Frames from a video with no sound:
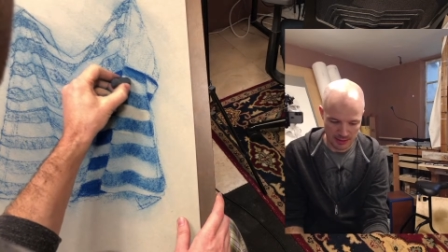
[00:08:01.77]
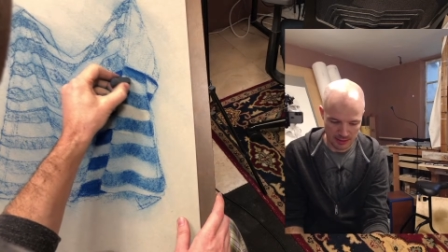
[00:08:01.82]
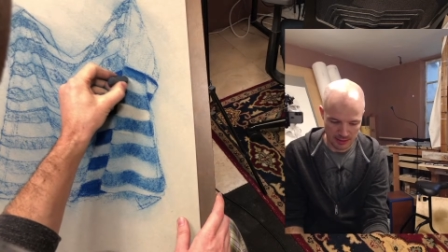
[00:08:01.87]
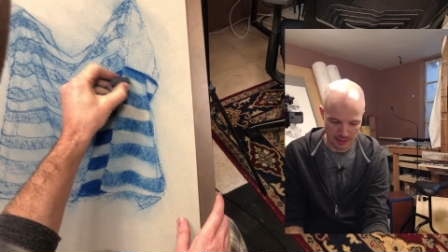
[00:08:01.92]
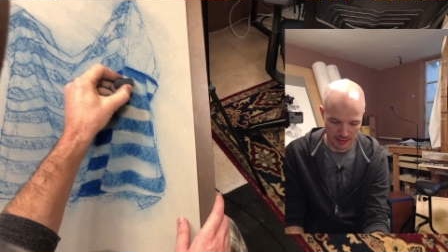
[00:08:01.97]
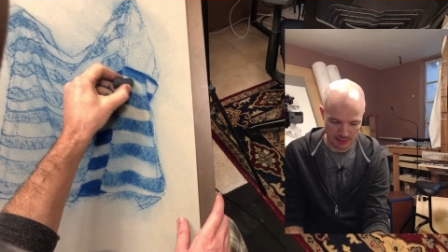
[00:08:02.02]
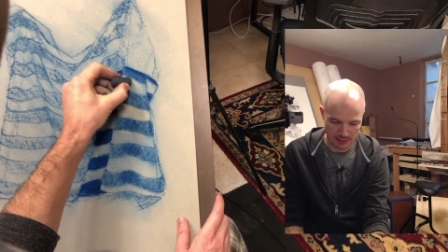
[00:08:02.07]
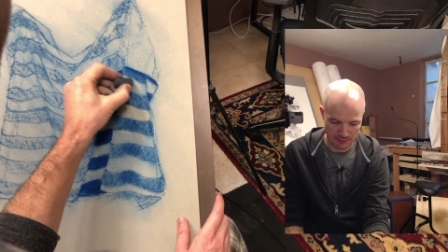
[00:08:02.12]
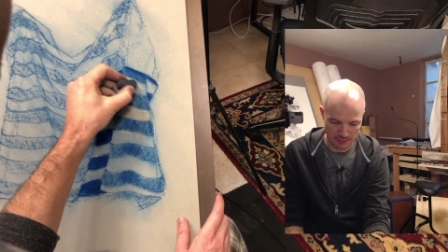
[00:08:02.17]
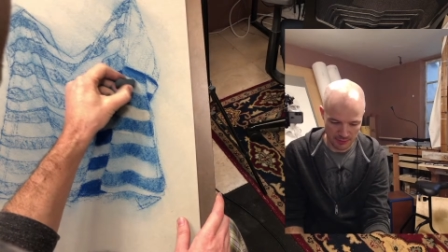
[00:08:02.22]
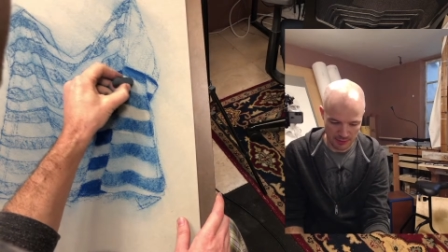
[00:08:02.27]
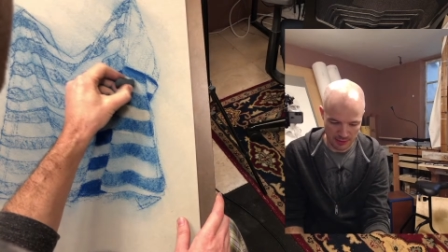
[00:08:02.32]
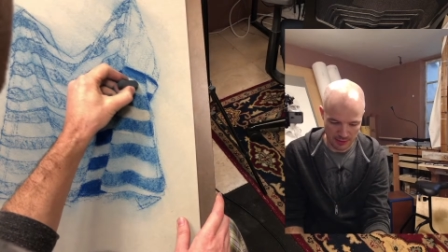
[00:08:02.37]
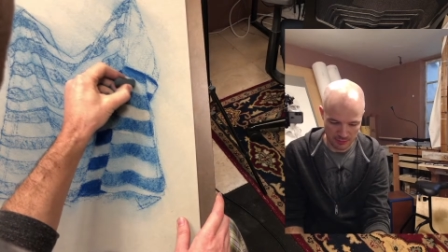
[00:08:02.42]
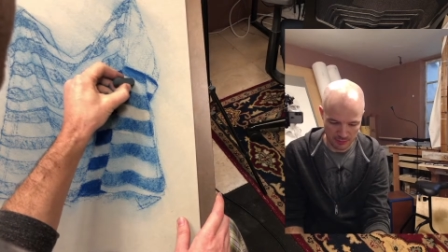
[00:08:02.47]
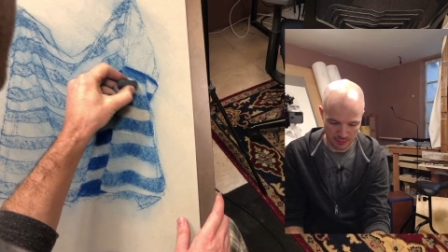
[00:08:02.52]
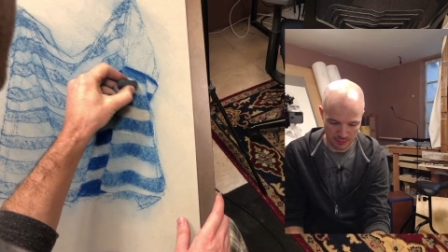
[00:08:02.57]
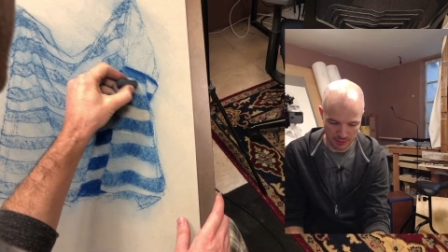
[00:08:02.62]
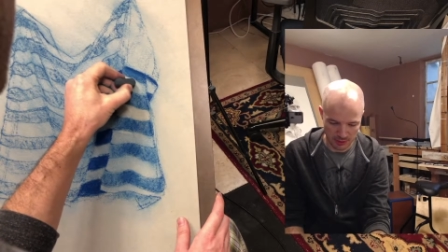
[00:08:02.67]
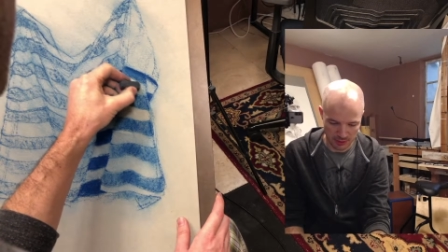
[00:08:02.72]
I can feel
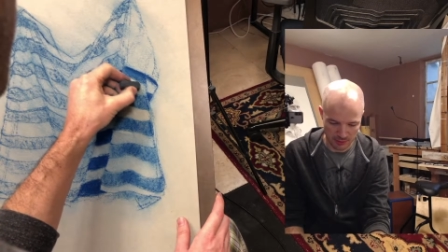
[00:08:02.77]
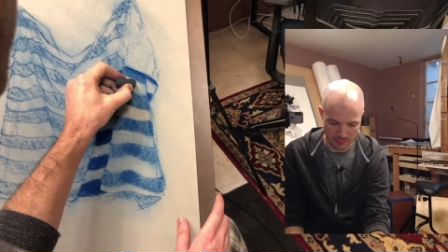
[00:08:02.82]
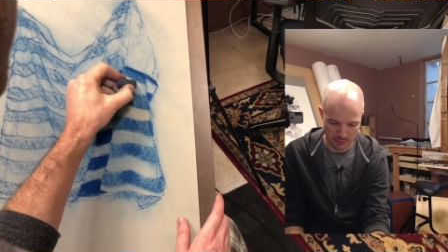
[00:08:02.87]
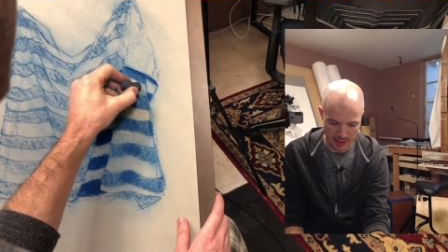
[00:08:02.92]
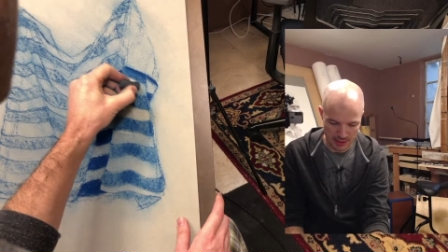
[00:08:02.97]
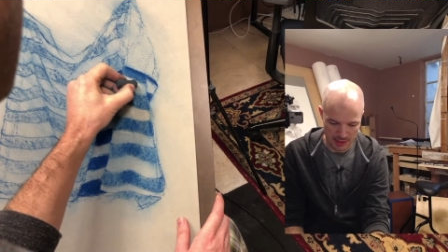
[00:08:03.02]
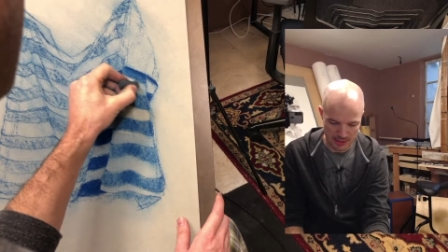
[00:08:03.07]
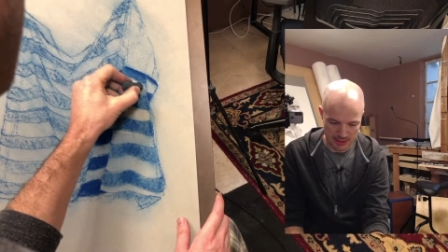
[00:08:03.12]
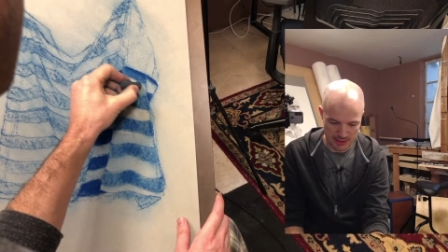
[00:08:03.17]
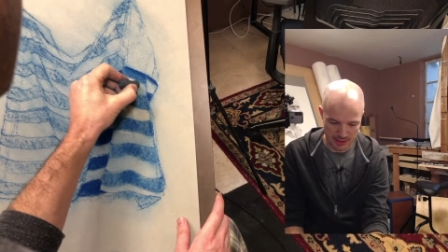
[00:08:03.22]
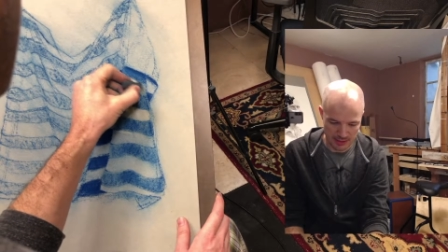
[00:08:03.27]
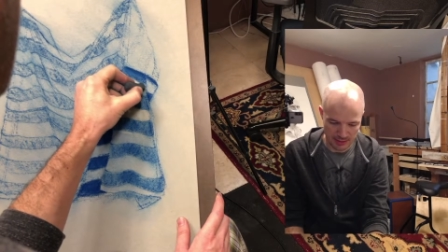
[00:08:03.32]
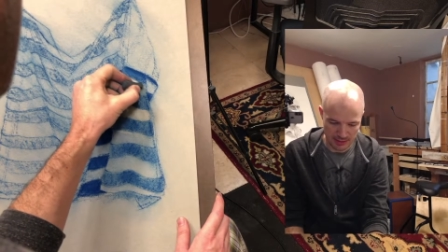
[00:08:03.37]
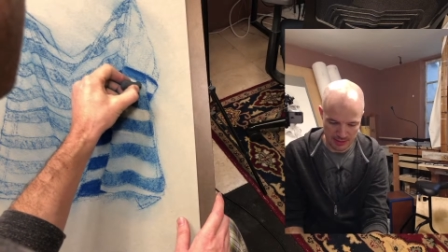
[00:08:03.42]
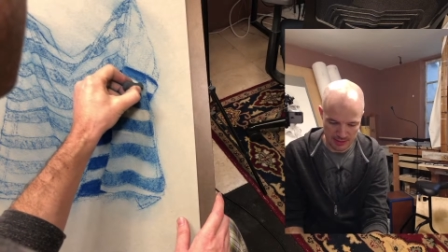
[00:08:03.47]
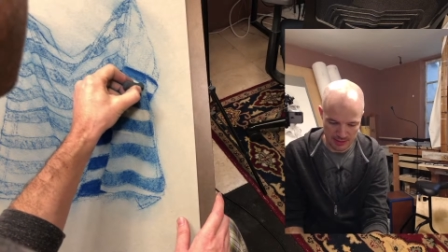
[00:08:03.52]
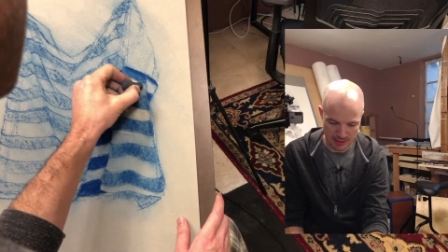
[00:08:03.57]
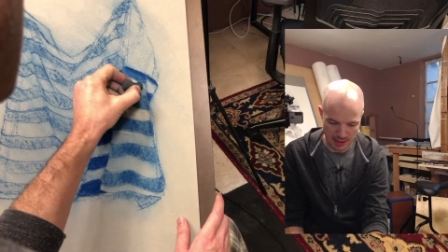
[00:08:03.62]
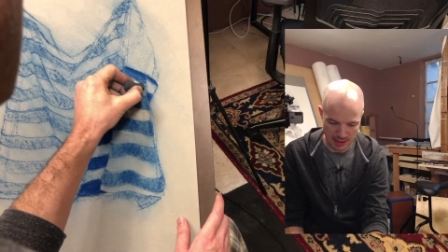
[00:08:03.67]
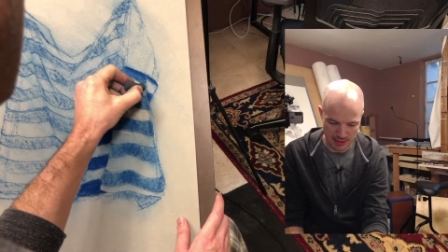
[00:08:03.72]
comfortable erasing
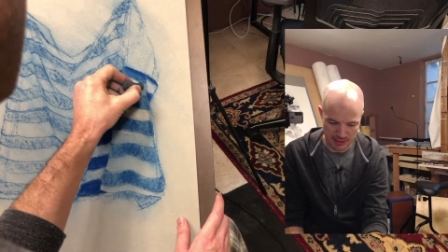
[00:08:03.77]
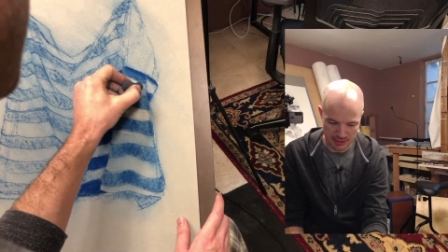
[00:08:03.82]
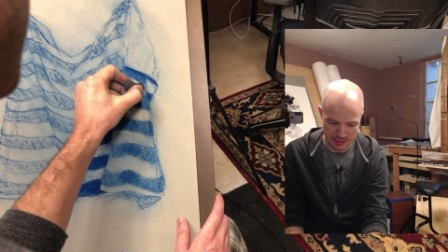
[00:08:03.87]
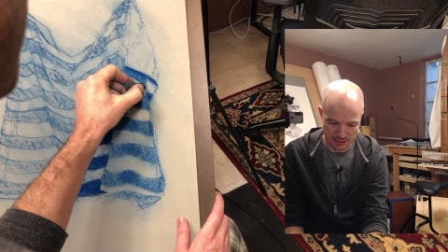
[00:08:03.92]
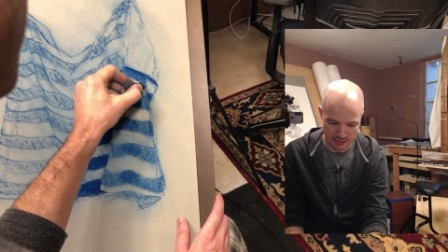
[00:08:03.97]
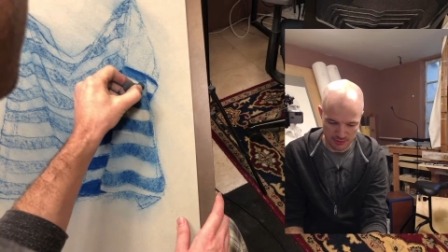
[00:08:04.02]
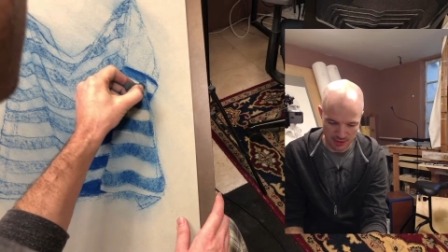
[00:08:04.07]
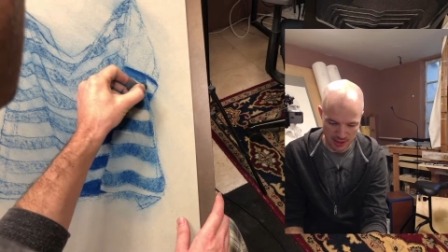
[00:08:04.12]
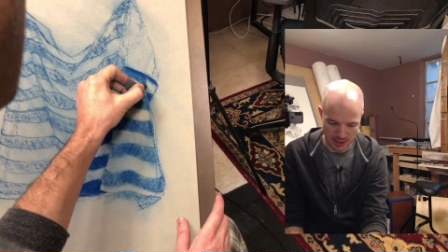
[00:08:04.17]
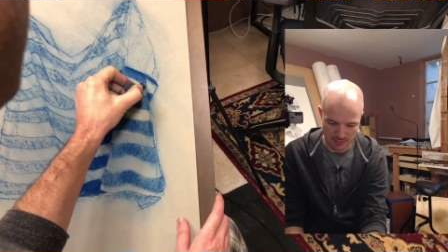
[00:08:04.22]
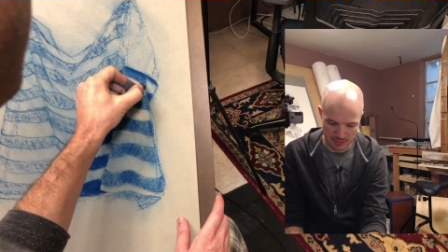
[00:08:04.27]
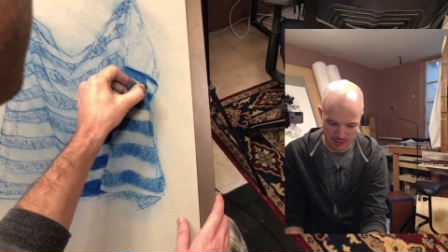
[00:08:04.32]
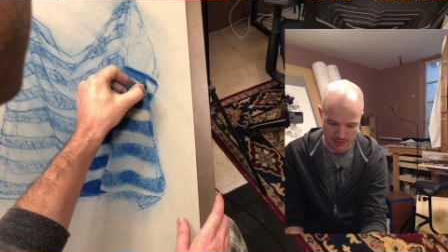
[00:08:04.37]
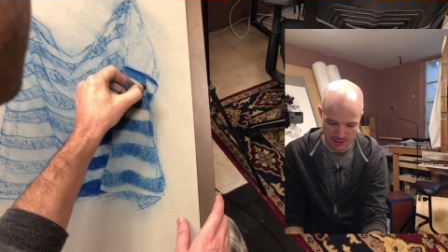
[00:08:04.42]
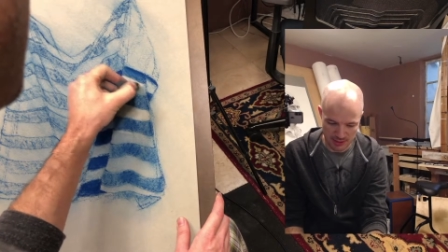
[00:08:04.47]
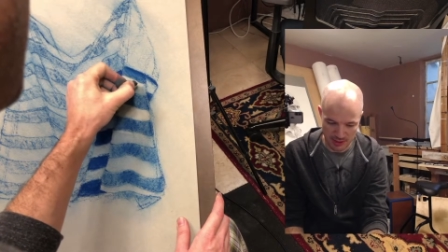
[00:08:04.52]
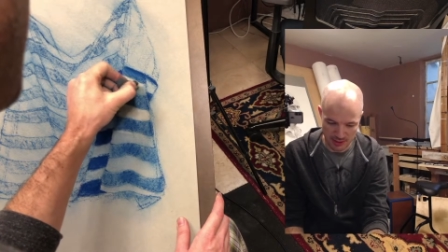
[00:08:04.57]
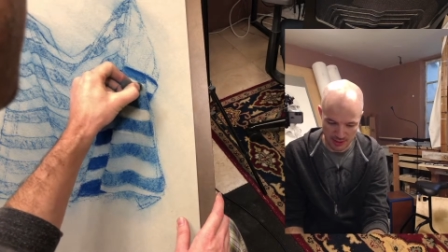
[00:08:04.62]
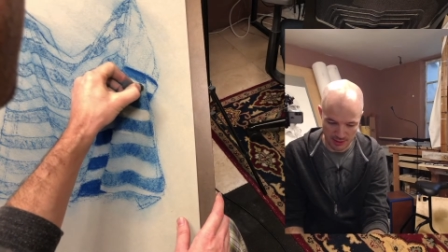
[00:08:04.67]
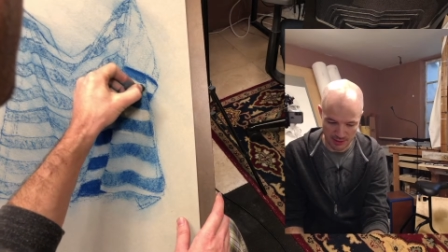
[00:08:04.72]
these light stripes
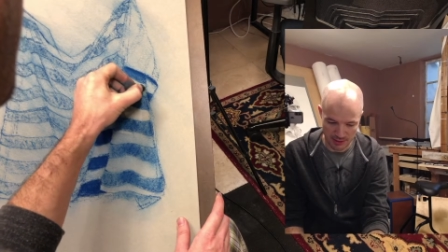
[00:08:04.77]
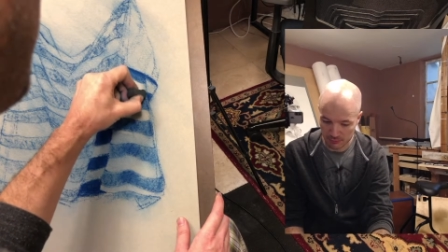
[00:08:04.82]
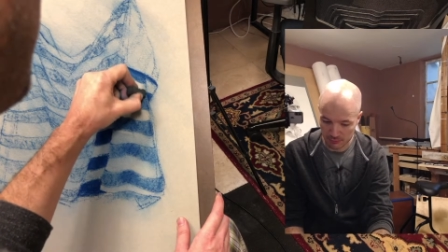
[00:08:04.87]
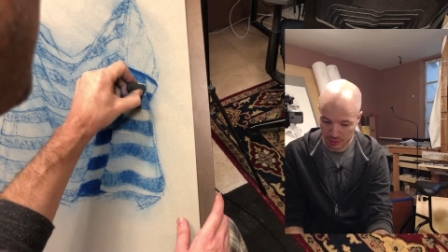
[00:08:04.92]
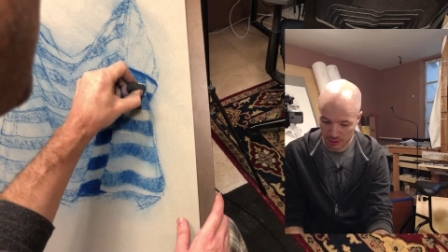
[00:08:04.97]
that are